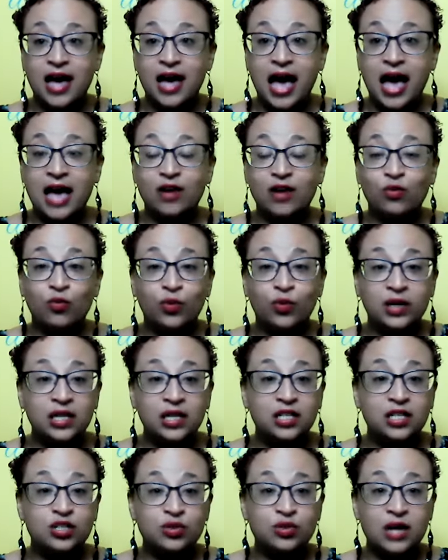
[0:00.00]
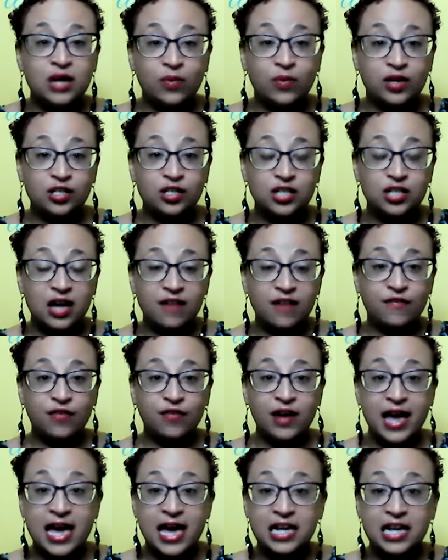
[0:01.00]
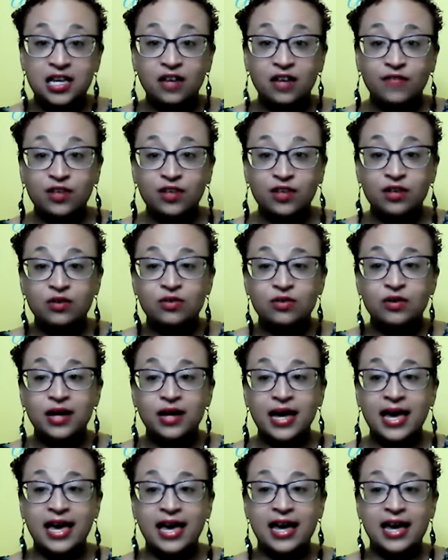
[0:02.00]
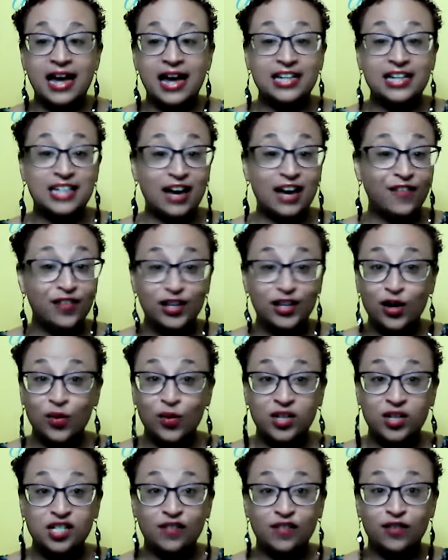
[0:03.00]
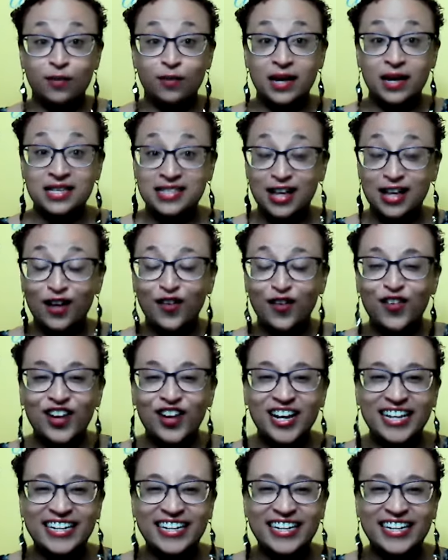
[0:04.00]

I really do not wish that for any of you. And I definitely don't wish it for myself.